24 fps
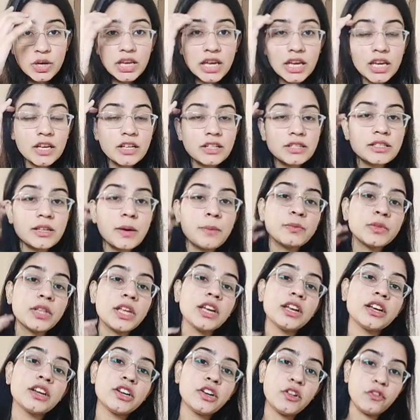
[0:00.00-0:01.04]
unique,
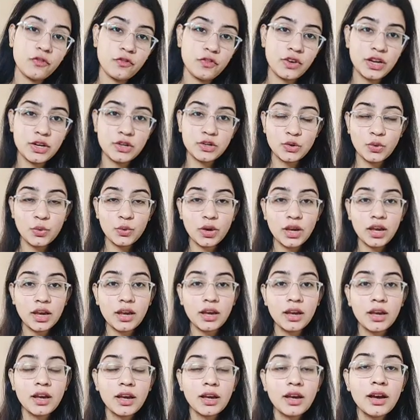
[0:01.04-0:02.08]
something different,
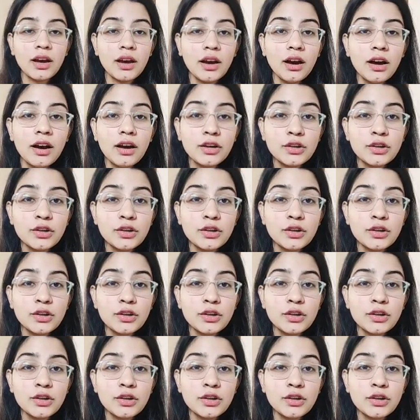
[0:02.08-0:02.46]
okay,